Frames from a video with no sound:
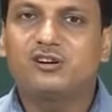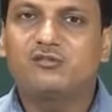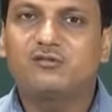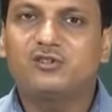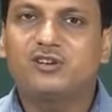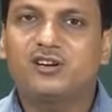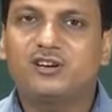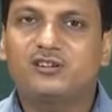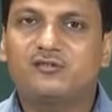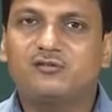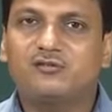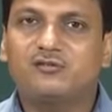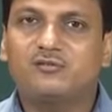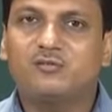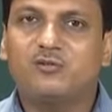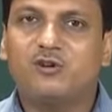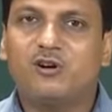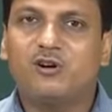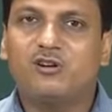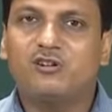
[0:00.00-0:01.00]
we can
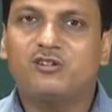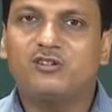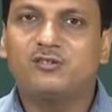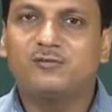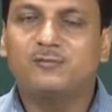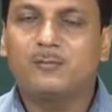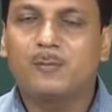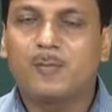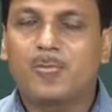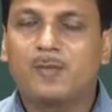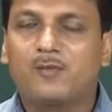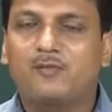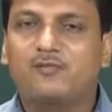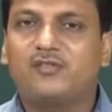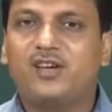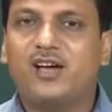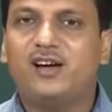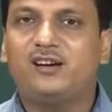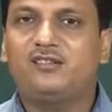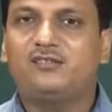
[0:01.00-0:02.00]
plot
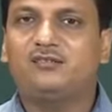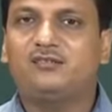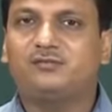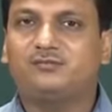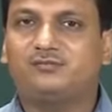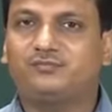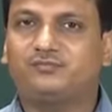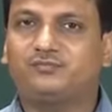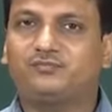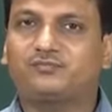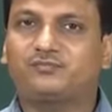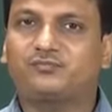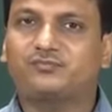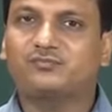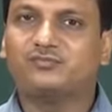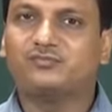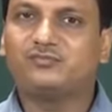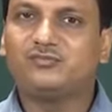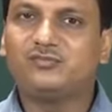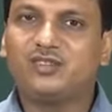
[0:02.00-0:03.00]
that
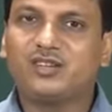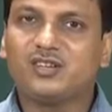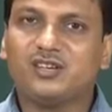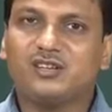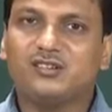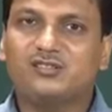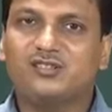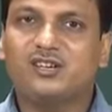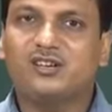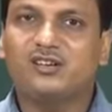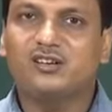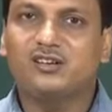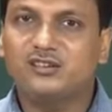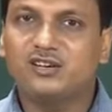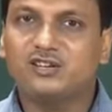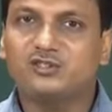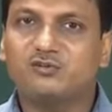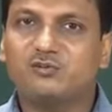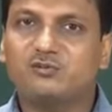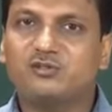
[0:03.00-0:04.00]
the
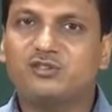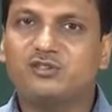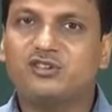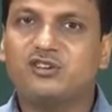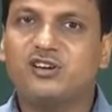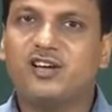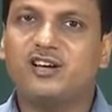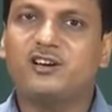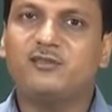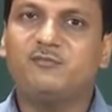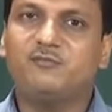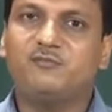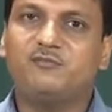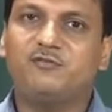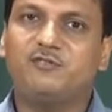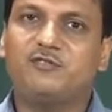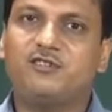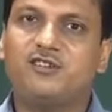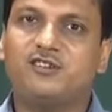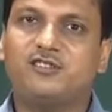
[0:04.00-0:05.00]
transformation diagram
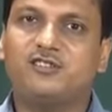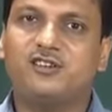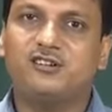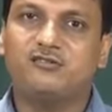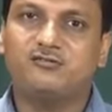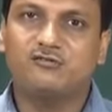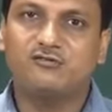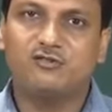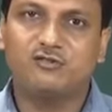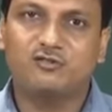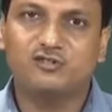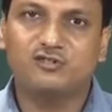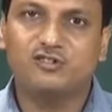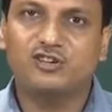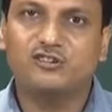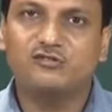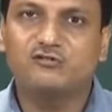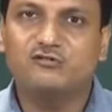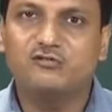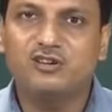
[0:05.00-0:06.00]
following the
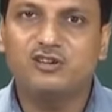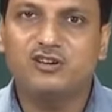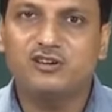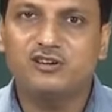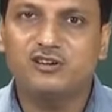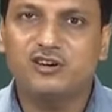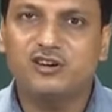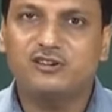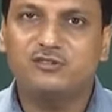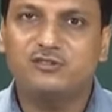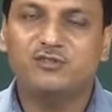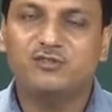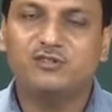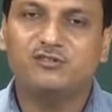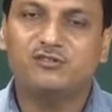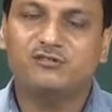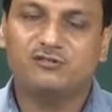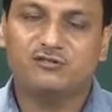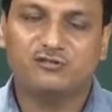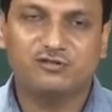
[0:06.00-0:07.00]
constant cooling rate of the
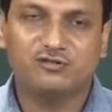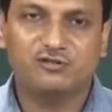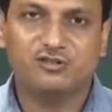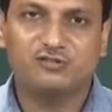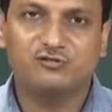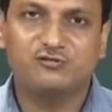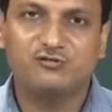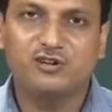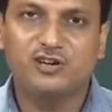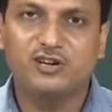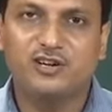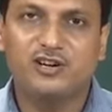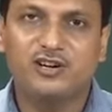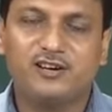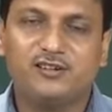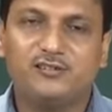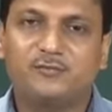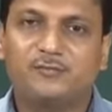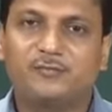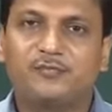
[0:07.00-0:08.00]
constant cooling
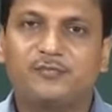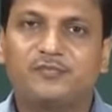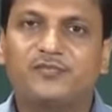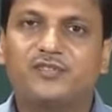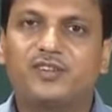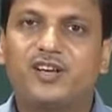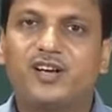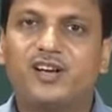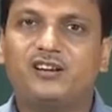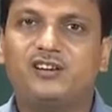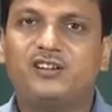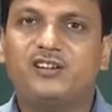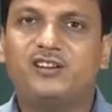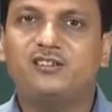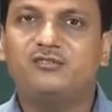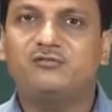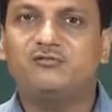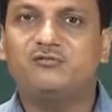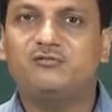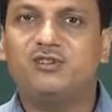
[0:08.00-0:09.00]
rate, and
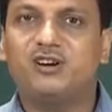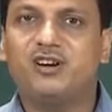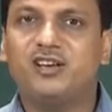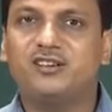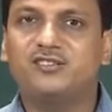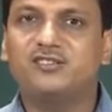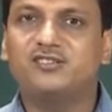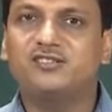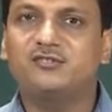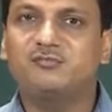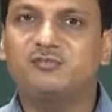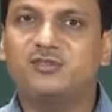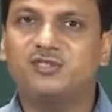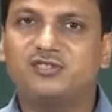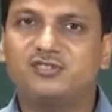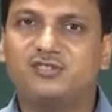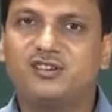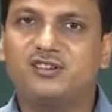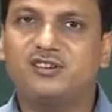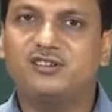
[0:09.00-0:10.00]
here one axis
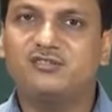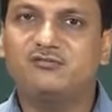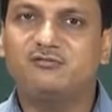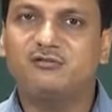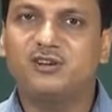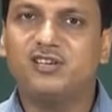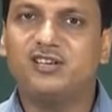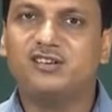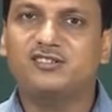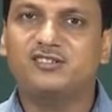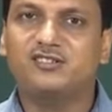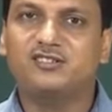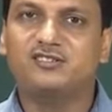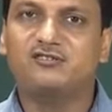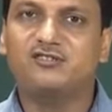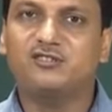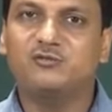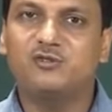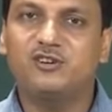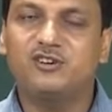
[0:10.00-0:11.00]
represents the y
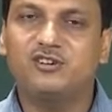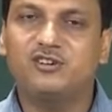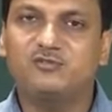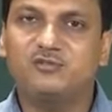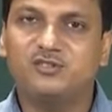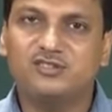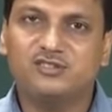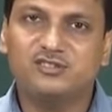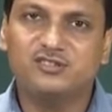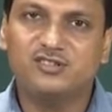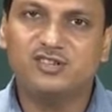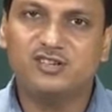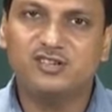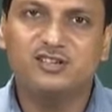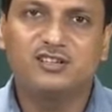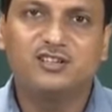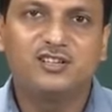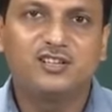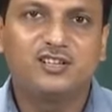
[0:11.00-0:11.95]
axis normally represents the